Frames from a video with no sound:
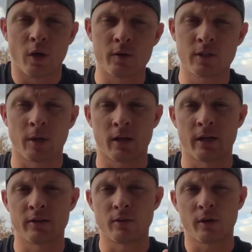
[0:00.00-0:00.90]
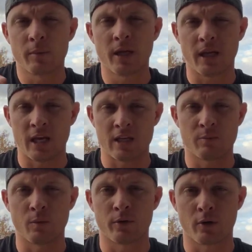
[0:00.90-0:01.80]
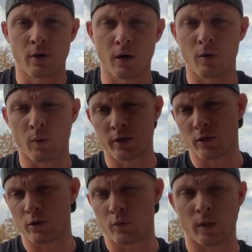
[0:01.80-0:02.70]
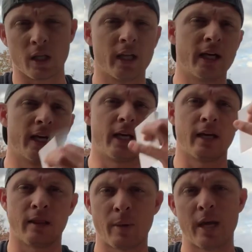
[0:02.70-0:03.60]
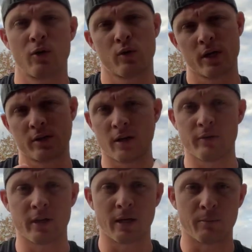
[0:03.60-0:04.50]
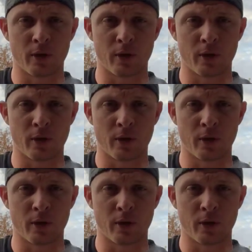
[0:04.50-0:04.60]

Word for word: I always tell my clients, look, I'm getting intimate with your car when I start doing the clay and the paint correction and everything.